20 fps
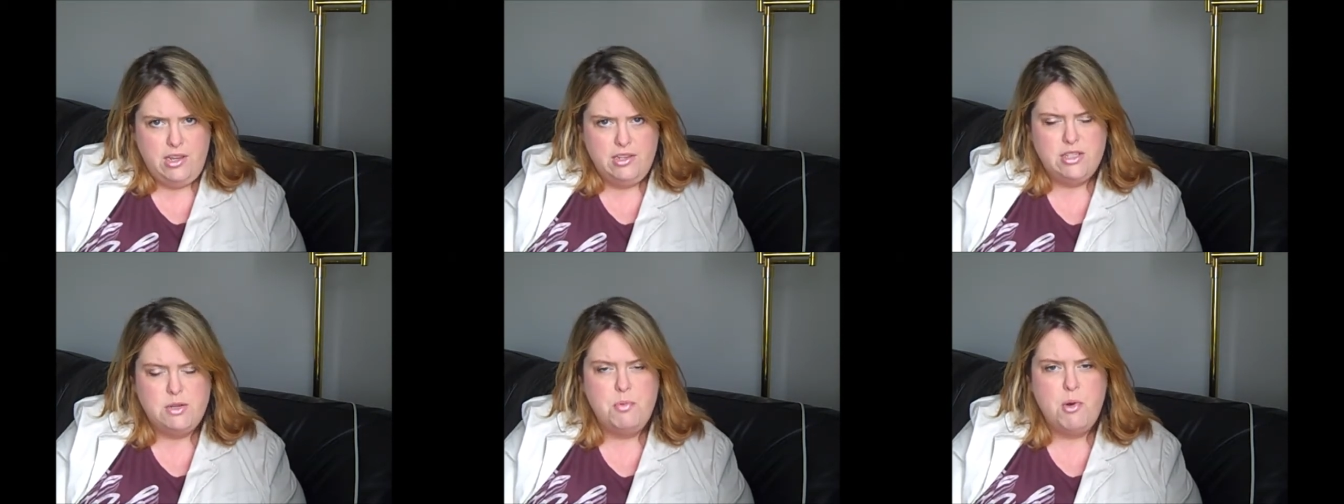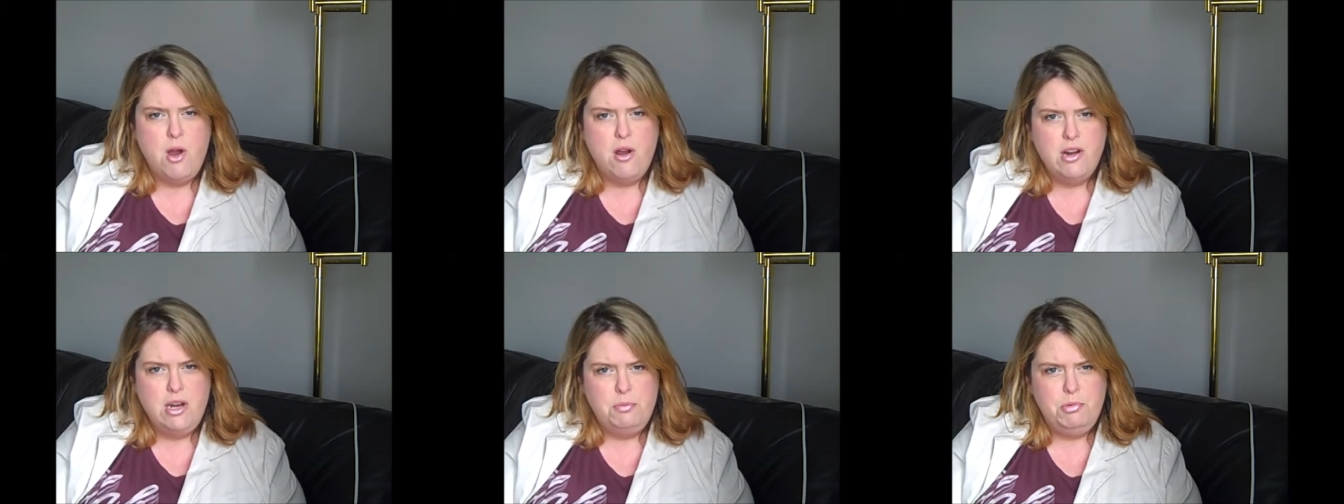It's a
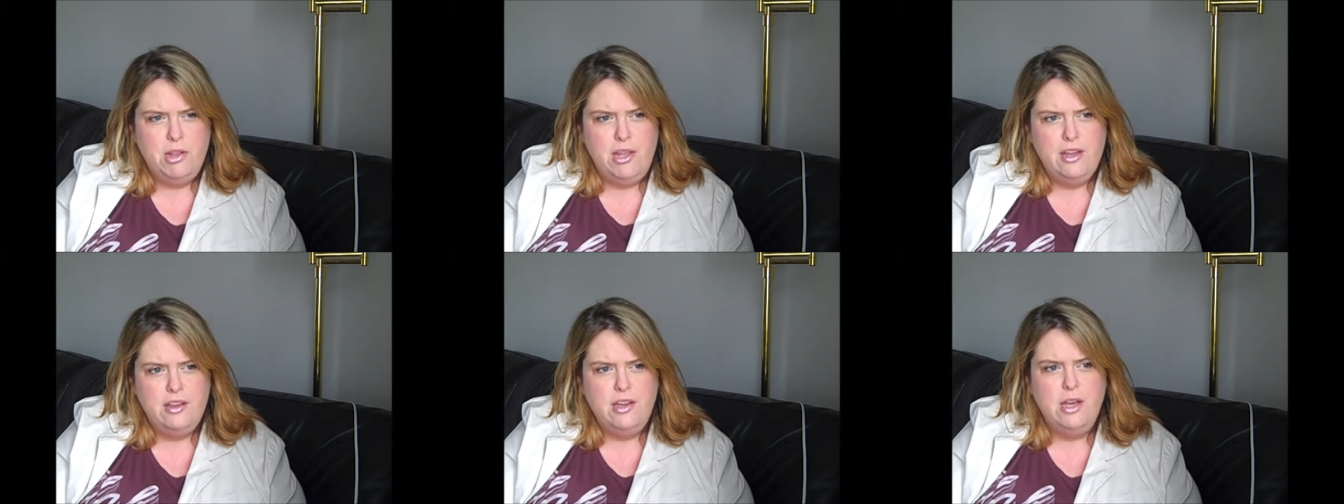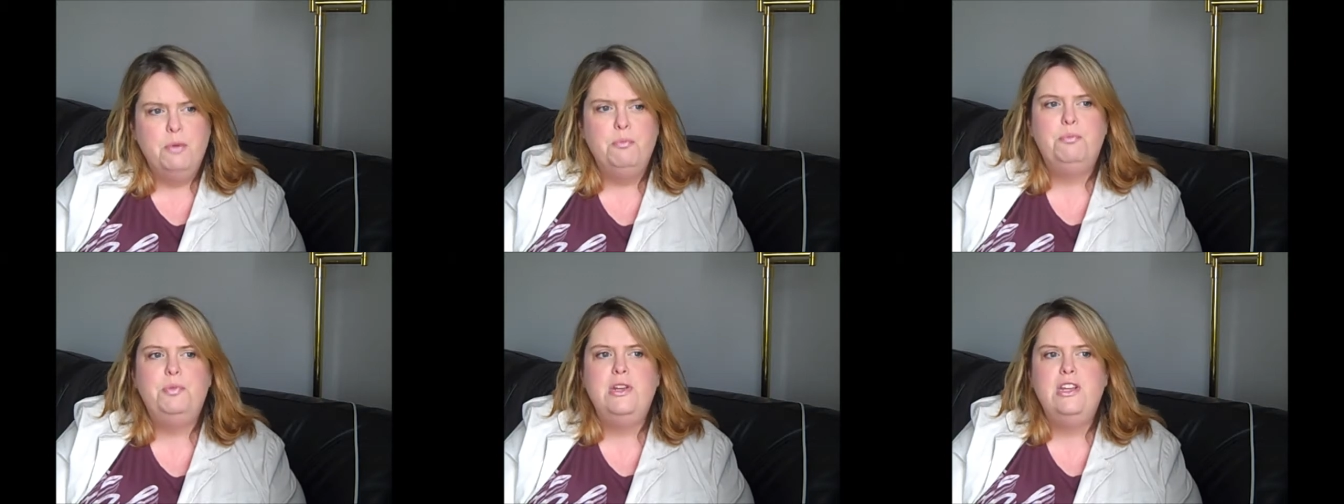party plan
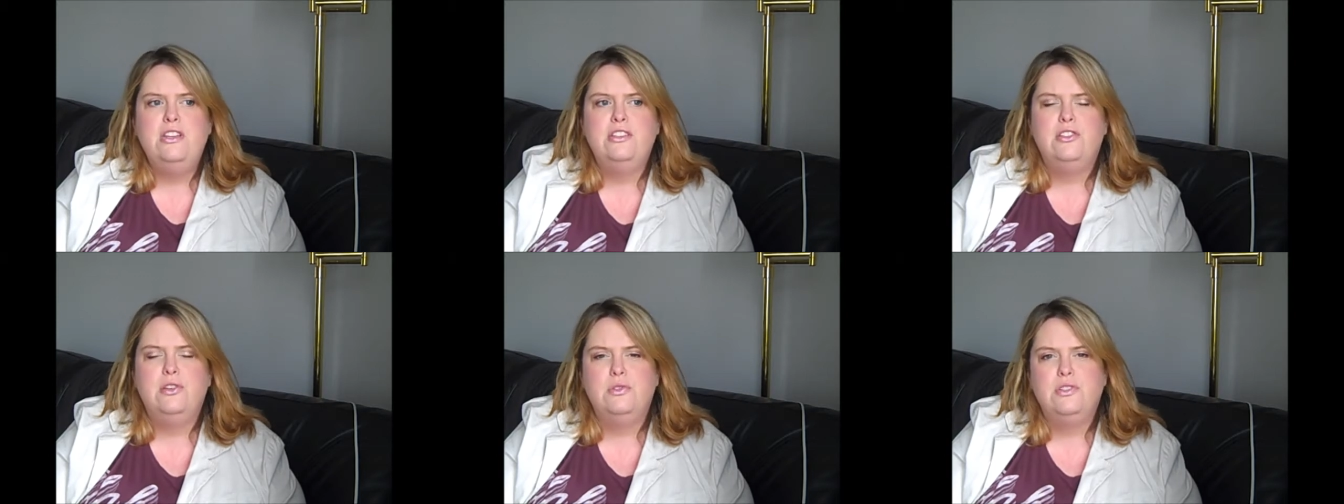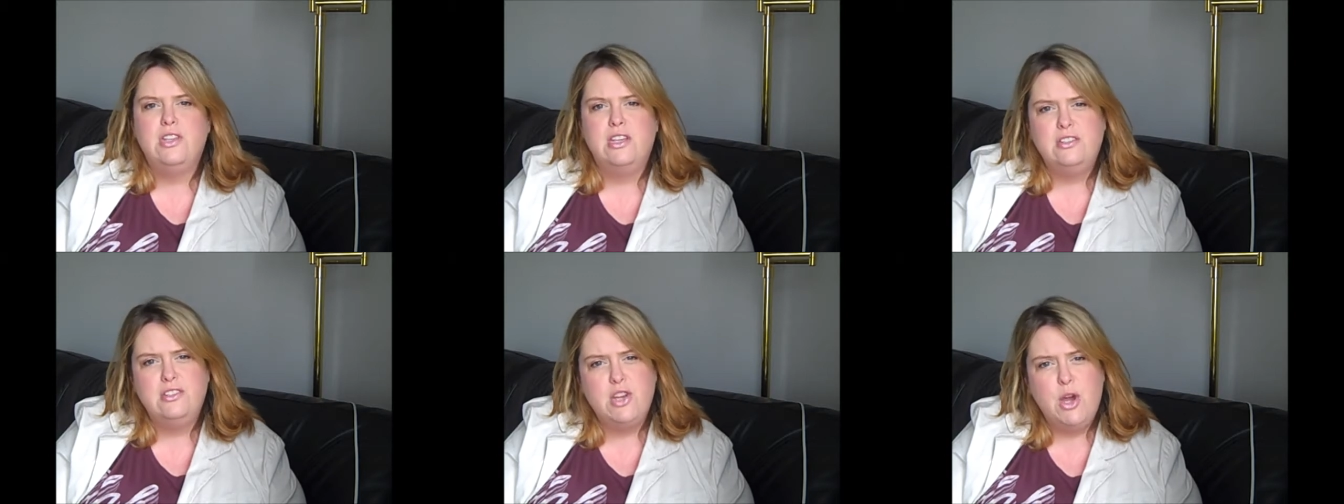company, so
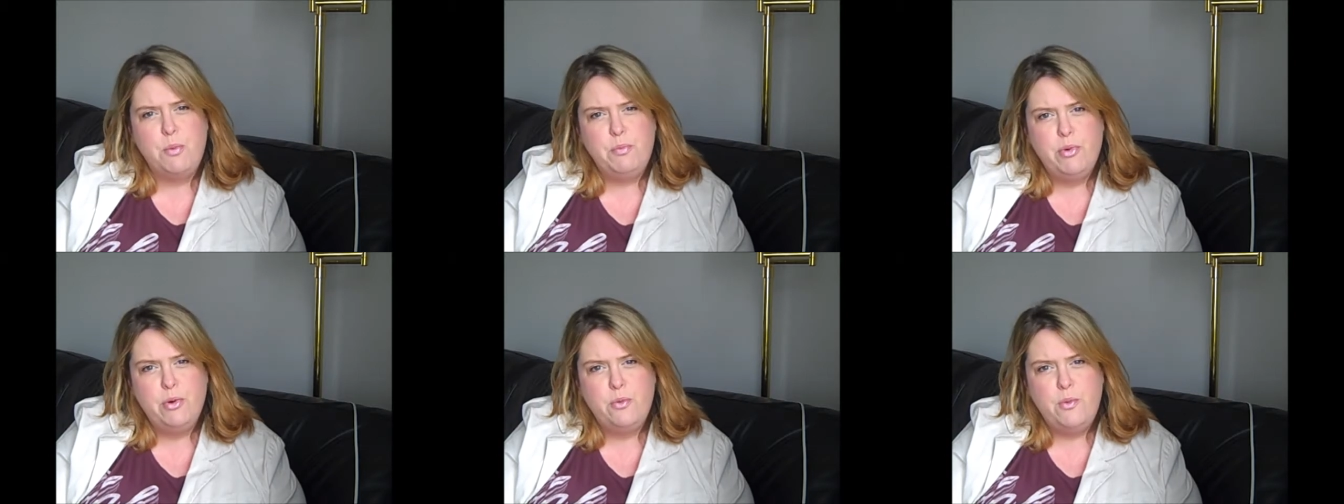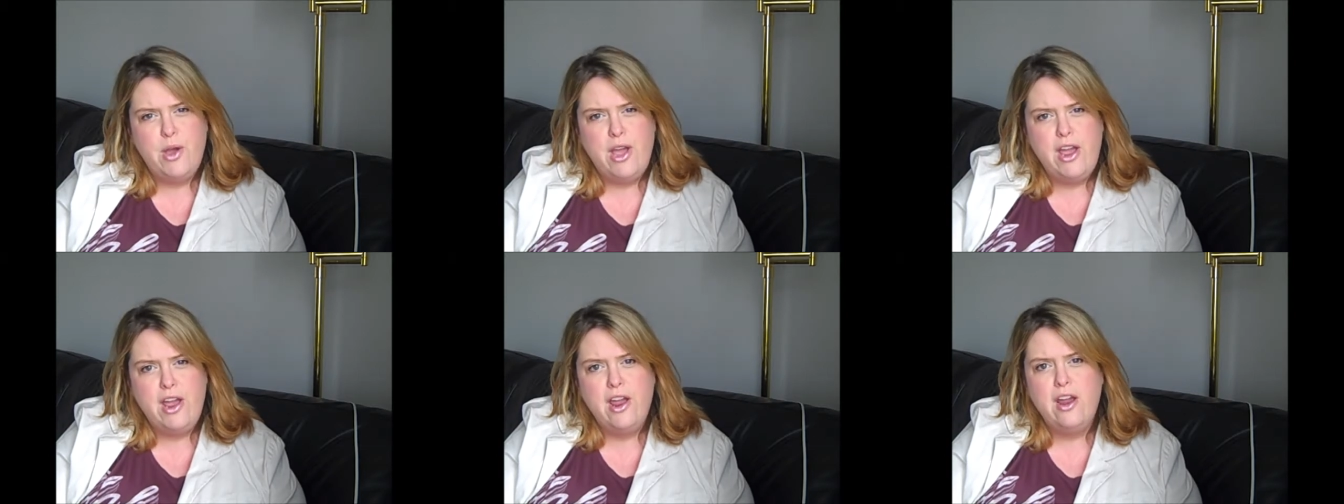it's like
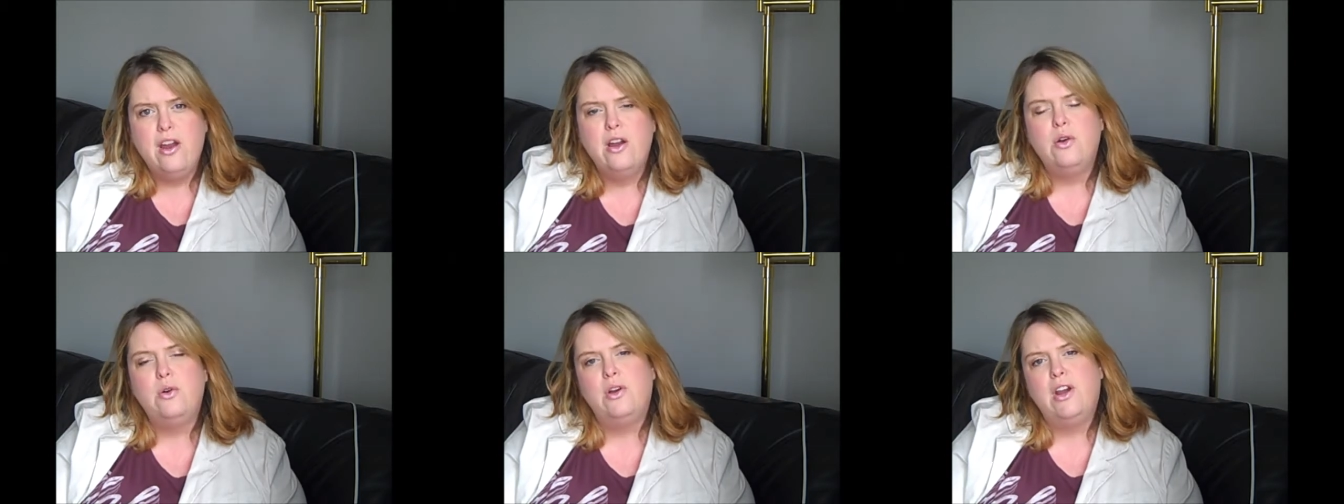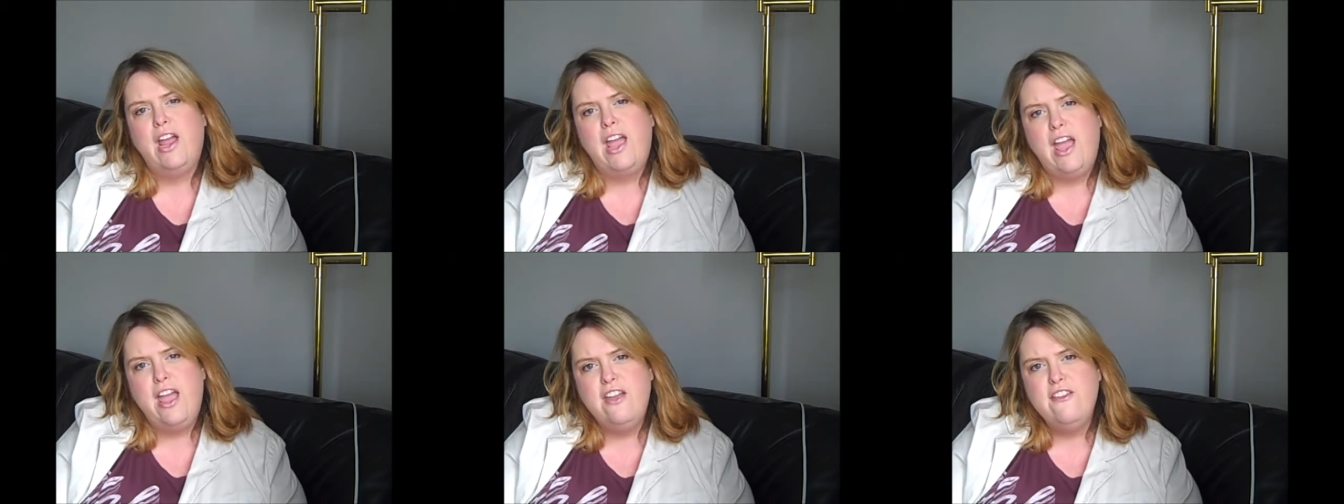Tupperware
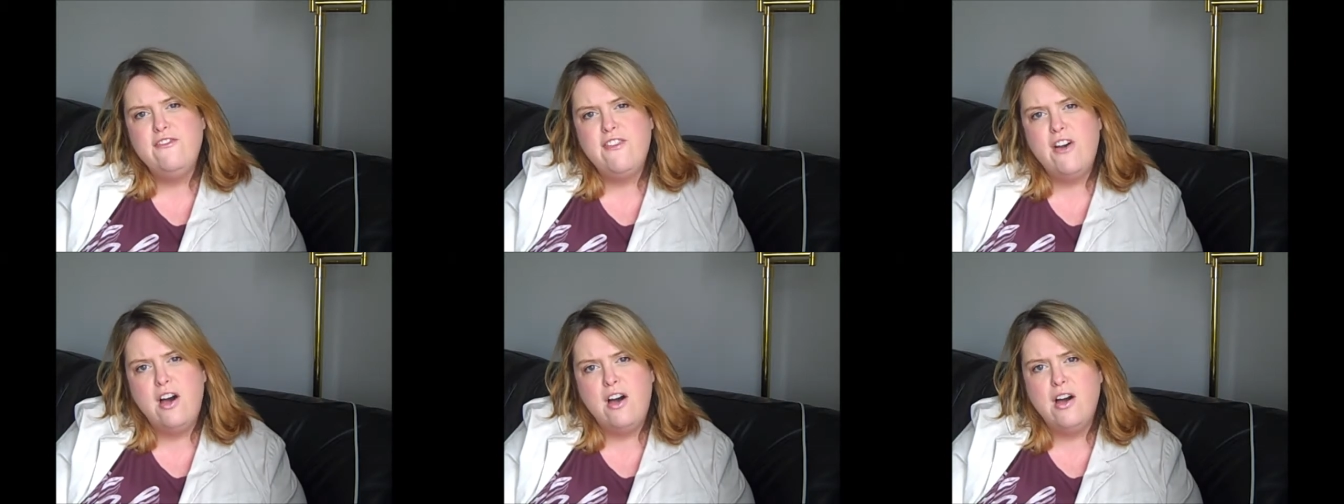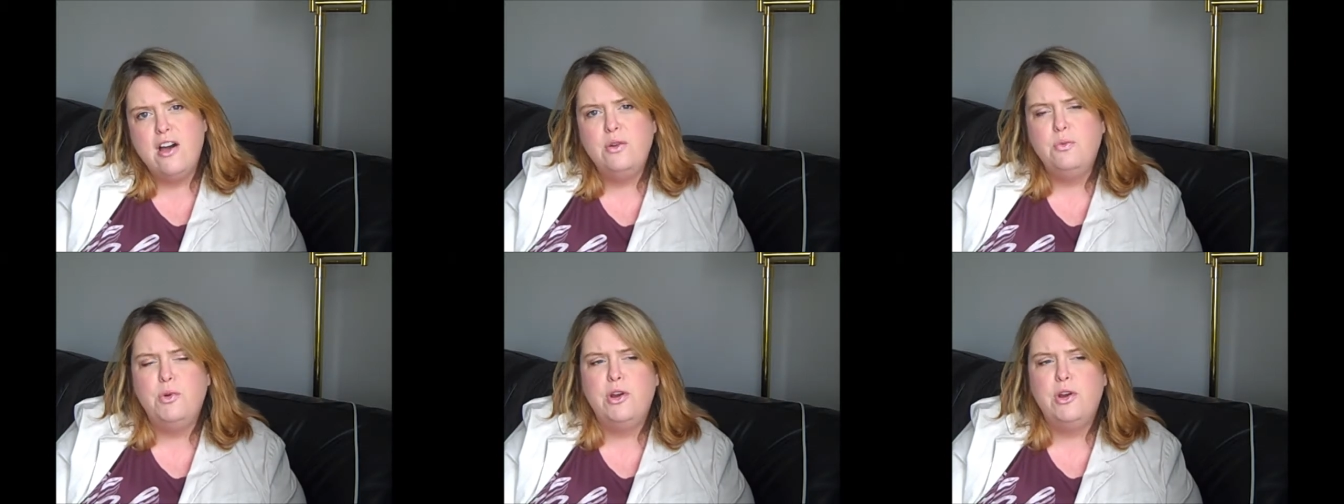or Avon,